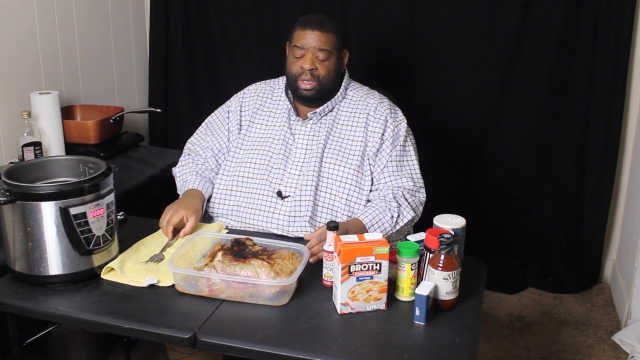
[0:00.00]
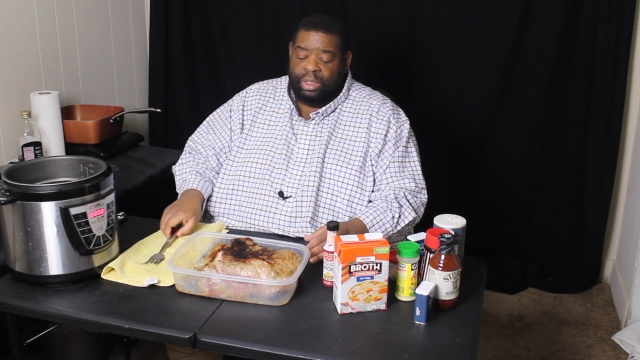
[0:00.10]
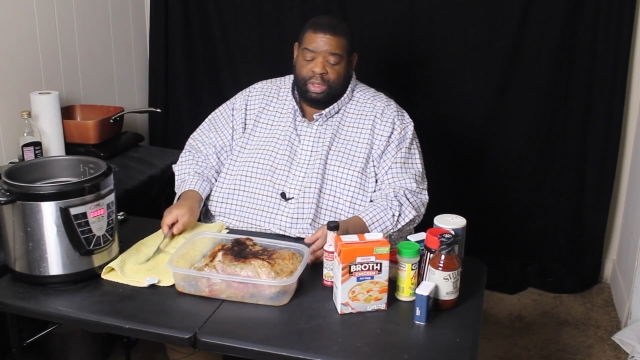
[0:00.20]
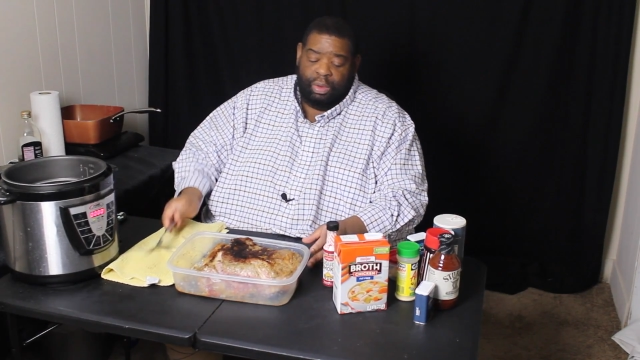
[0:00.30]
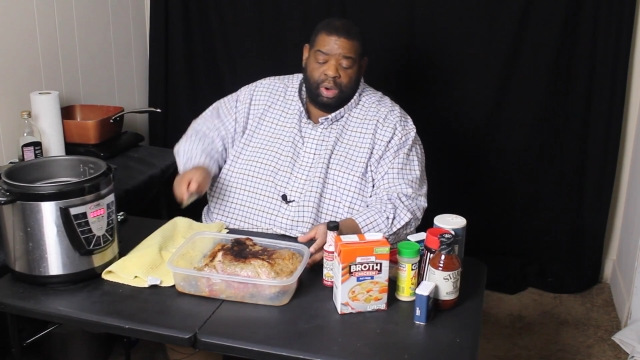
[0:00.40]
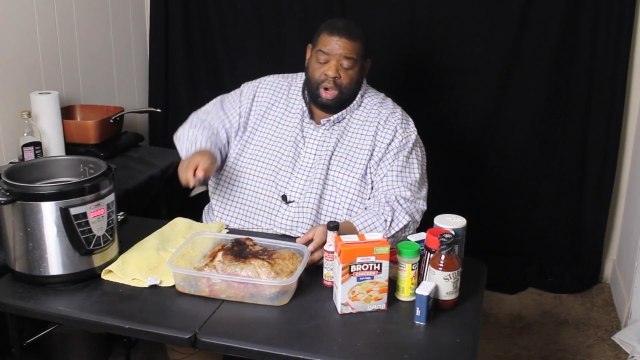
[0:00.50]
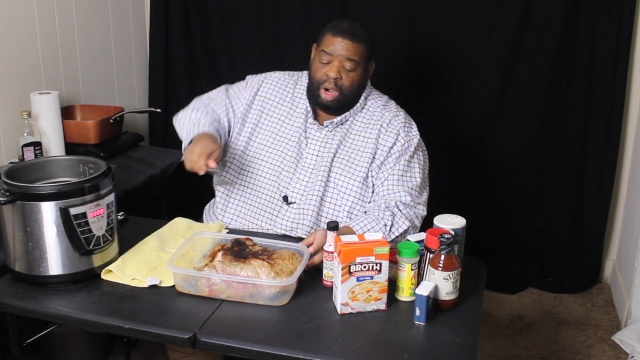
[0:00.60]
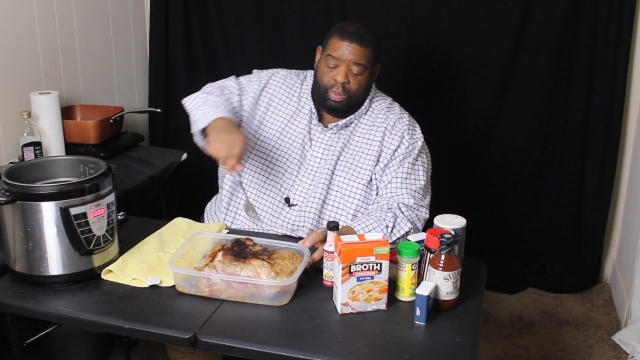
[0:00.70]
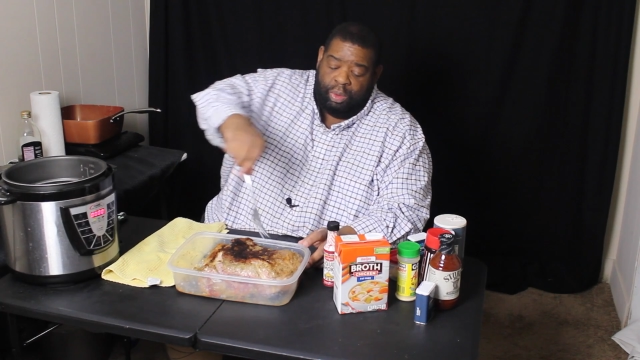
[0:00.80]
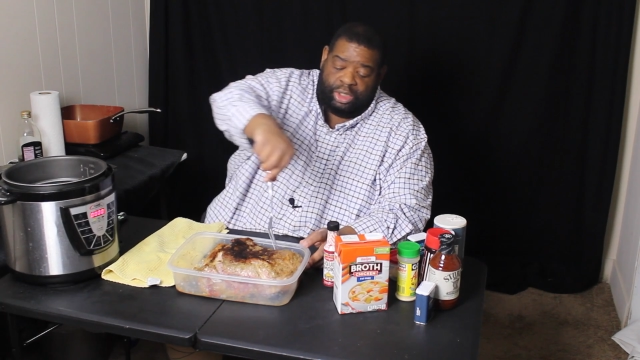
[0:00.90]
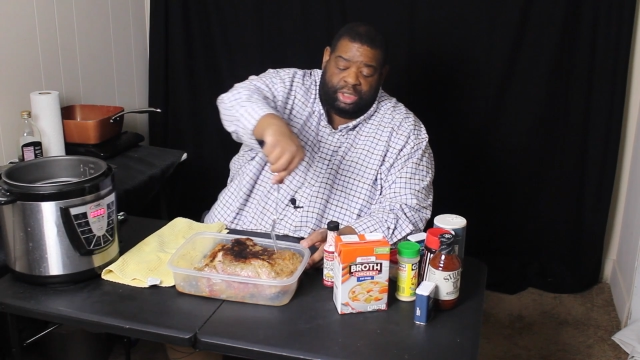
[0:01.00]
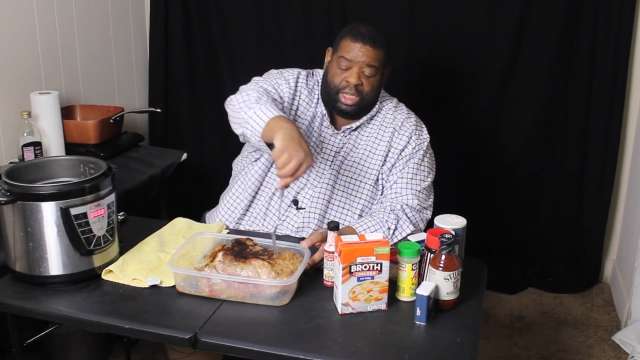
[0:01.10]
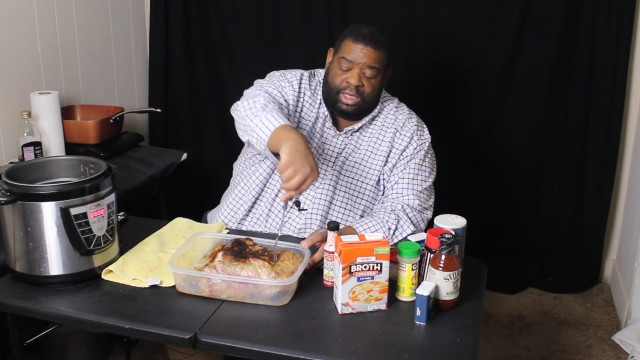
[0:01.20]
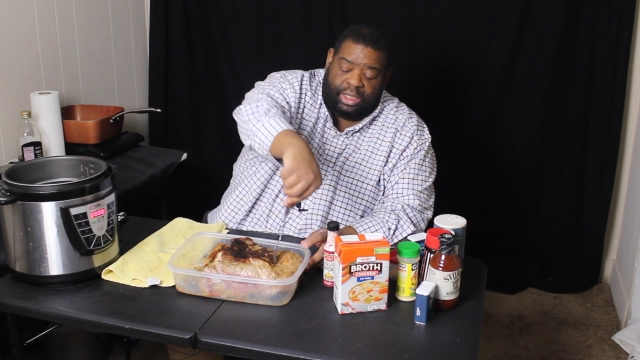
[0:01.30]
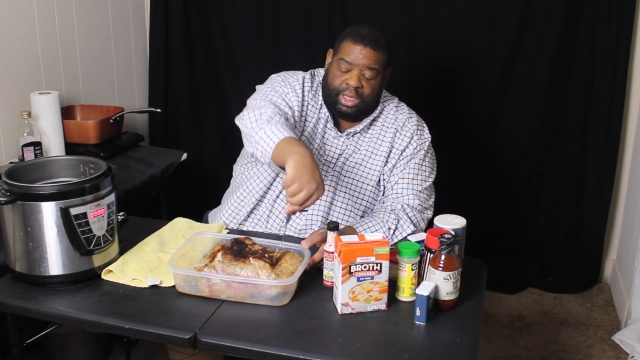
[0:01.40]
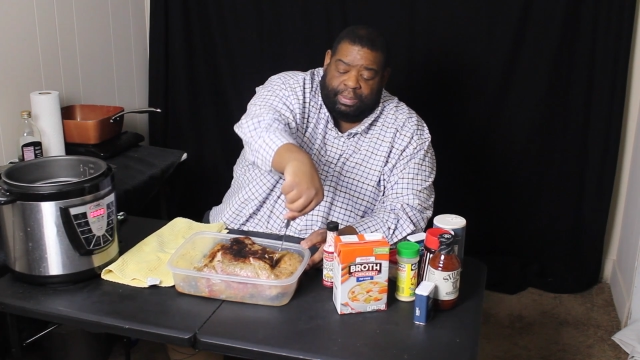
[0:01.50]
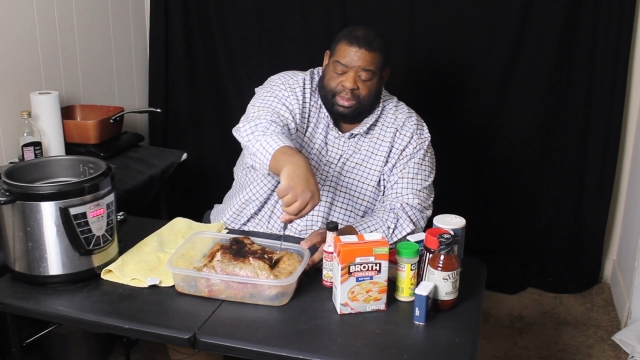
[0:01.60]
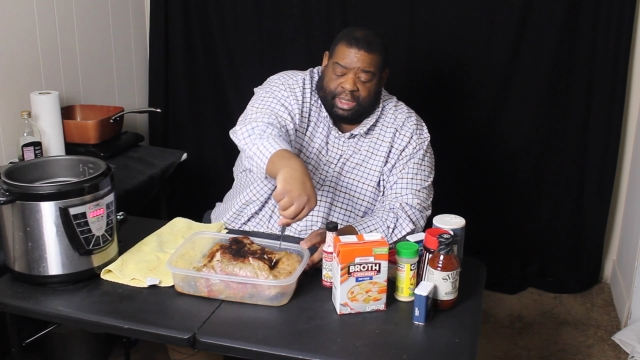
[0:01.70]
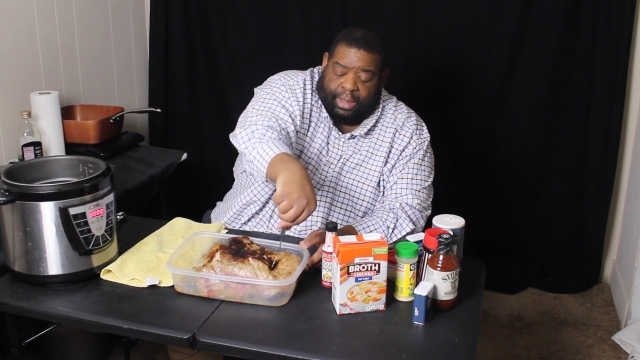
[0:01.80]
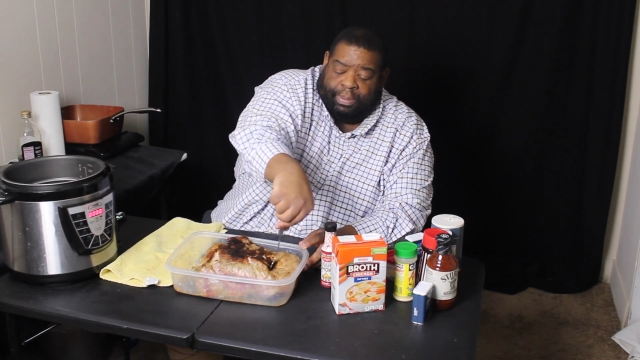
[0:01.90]
So we're just gonna
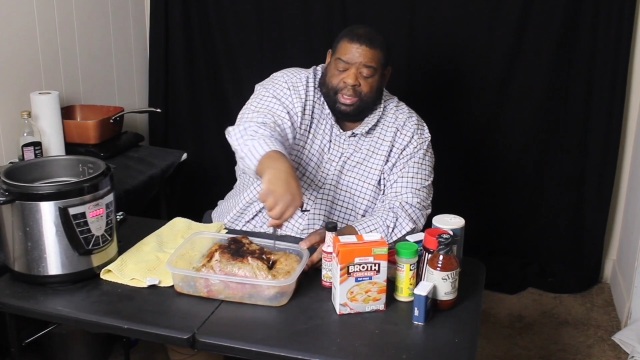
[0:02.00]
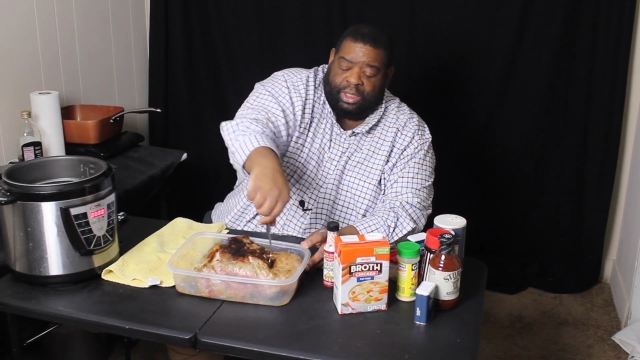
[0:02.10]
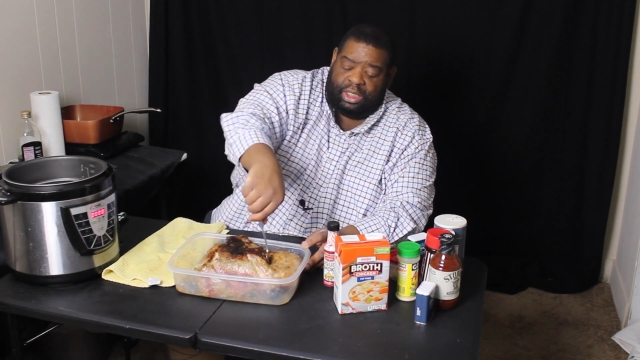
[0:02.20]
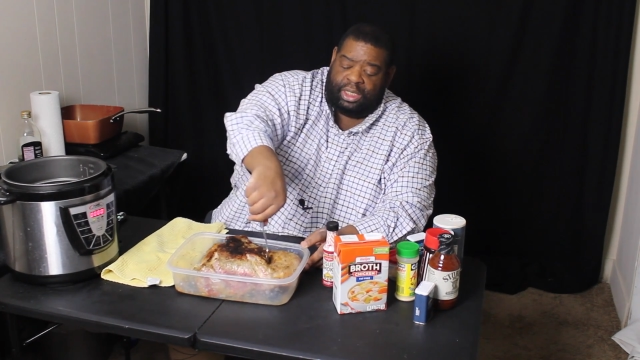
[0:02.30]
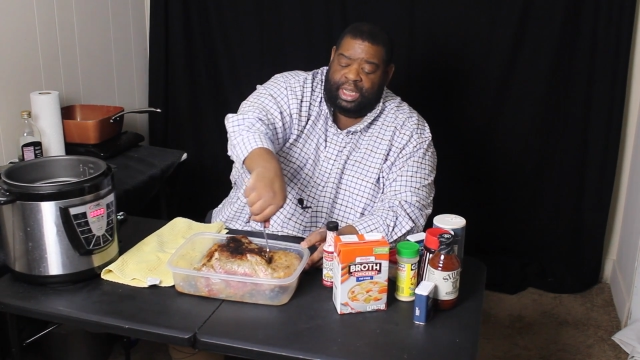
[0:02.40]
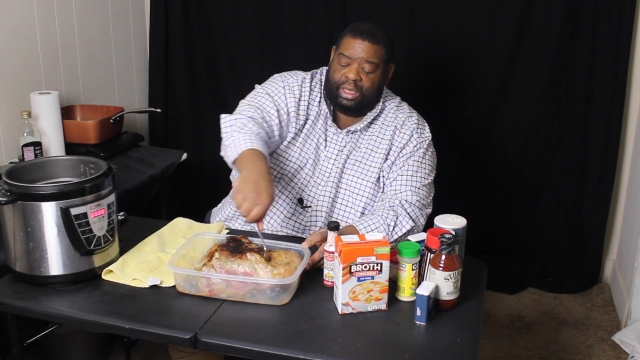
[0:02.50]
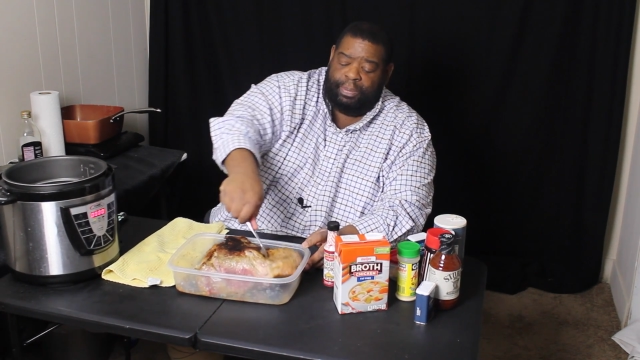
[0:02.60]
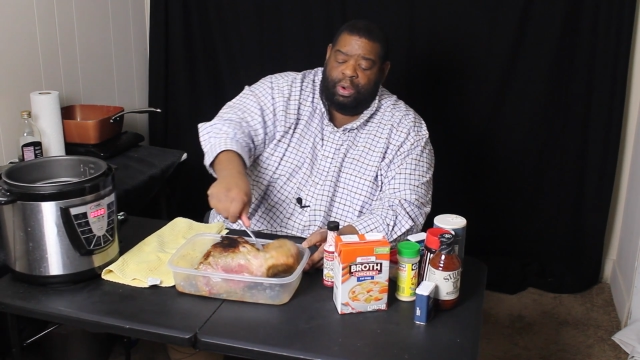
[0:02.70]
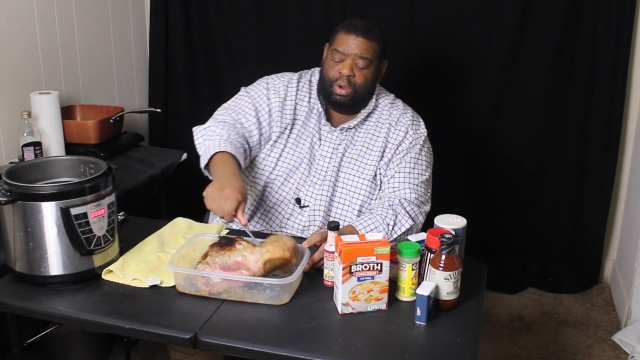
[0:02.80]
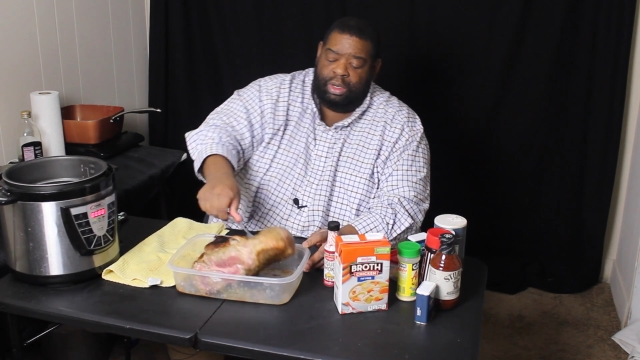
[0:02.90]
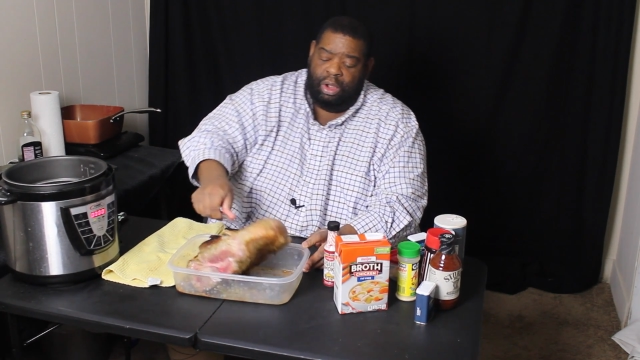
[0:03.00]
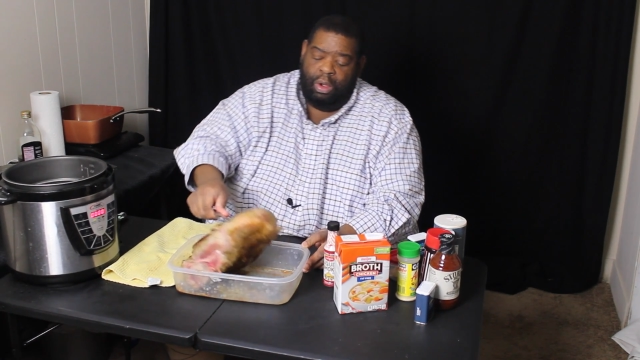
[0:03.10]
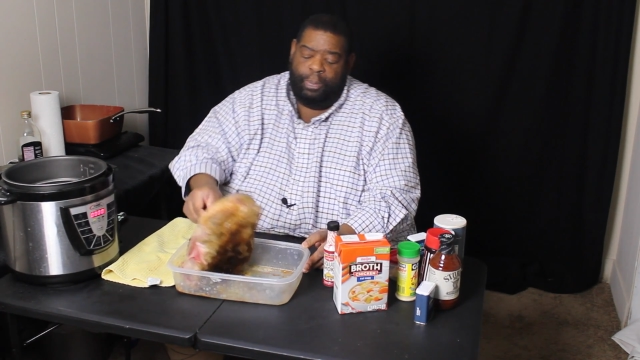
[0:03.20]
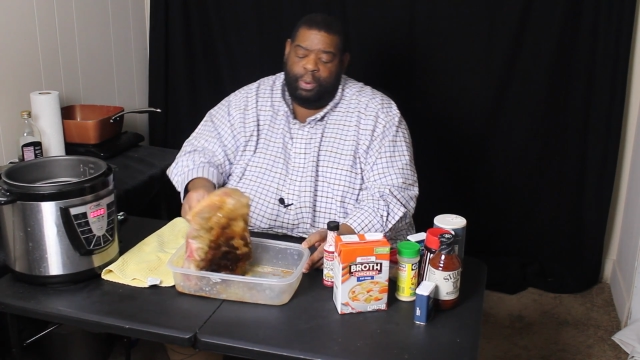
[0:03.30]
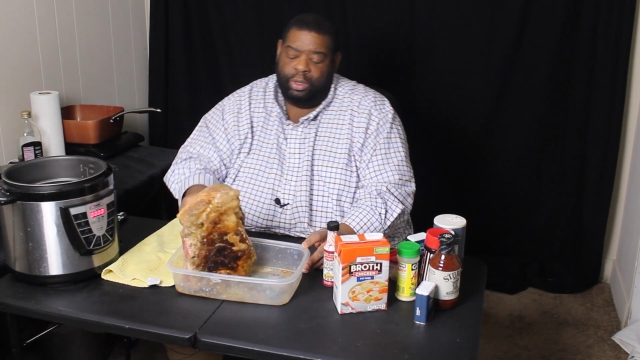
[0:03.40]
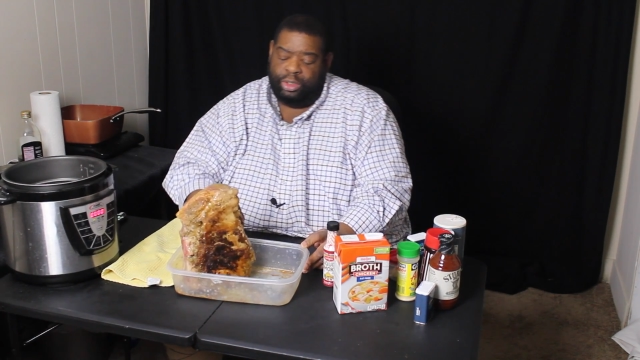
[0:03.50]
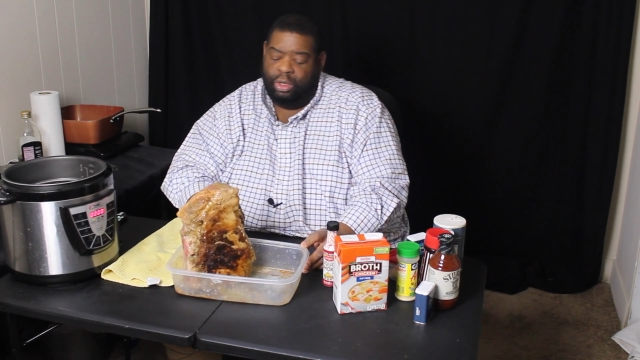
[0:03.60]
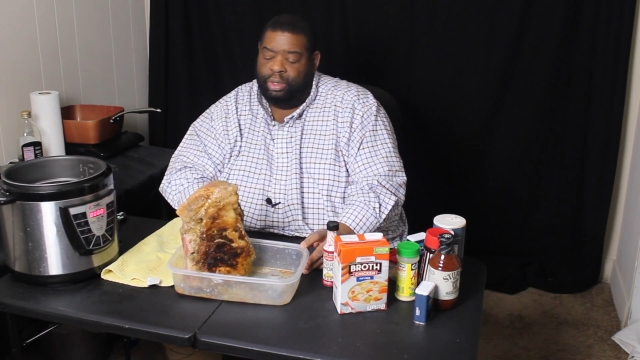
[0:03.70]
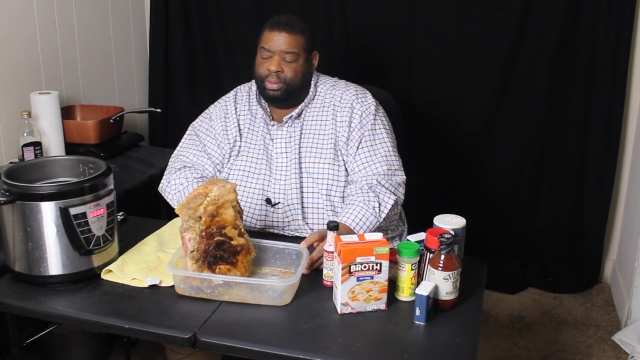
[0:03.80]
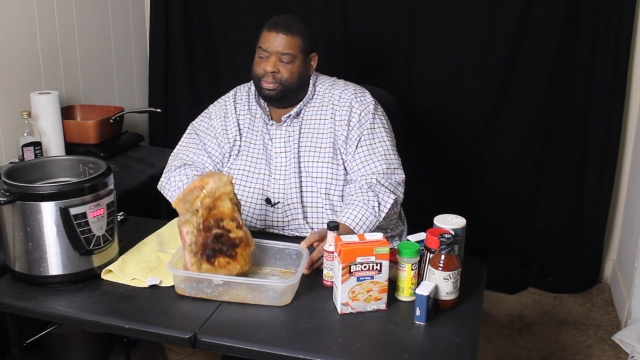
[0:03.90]
simply just take the whole pork
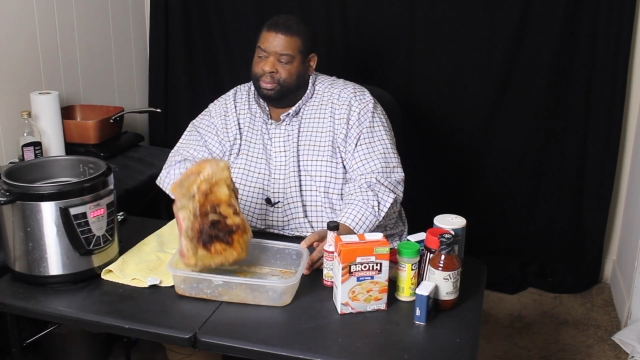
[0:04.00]
shoulder,